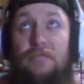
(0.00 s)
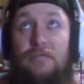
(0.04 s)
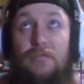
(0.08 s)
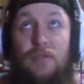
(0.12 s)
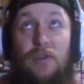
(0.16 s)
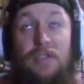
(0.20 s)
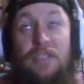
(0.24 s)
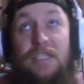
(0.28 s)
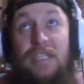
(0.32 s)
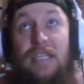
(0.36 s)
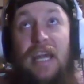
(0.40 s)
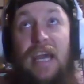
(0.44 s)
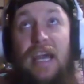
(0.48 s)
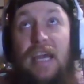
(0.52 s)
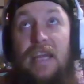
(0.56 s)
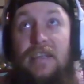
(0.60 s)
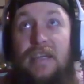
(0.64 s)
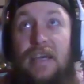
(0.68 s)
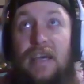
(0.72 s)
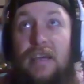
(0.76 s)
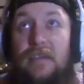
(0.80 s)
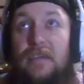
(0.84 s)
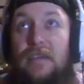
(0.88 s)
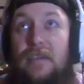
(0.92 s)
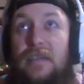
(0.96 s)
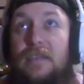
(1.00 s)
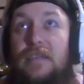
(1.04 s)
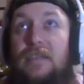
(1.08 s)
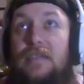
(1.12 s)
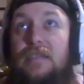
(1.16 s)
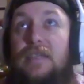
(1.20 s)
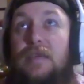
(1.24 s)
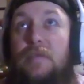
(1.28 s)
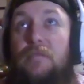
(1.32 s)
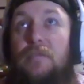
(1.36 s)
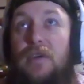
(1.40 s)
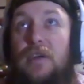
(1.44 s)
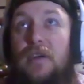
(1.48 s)
well, today technically,
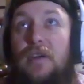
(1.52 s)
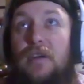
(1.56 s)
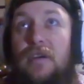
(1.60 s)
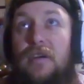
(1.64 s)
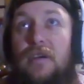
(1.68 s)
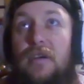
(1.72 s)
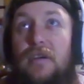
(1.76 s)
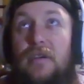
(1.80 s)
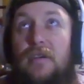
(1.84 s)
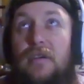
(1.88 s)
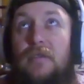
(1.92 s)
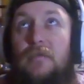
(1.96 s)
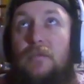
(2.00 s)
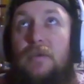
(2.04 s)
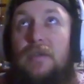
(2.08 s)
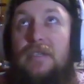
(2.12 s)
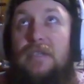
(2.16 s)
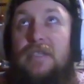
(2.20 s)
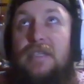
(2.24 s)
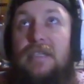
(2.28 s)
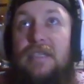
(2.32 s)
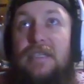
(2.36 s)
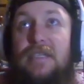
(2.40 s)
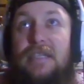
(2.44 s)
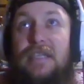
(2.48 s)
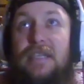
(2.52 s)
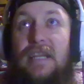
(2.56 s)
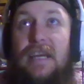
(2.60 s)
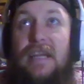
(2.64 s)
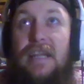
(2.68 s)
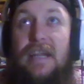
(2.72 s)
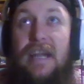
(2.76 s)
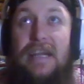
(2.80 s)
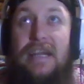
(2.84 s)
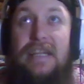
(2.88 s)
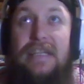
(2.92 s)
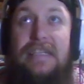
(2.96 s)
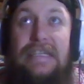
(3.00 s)
December, was it today,
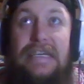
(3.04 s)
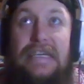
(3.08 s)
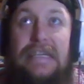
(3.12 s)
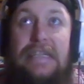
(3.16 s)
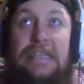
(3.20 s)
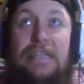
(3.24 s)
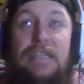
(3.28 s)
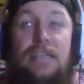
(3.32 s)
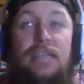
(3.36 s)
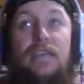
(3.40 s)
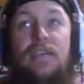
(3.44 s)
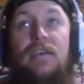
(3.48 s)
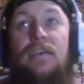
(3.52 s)
19th?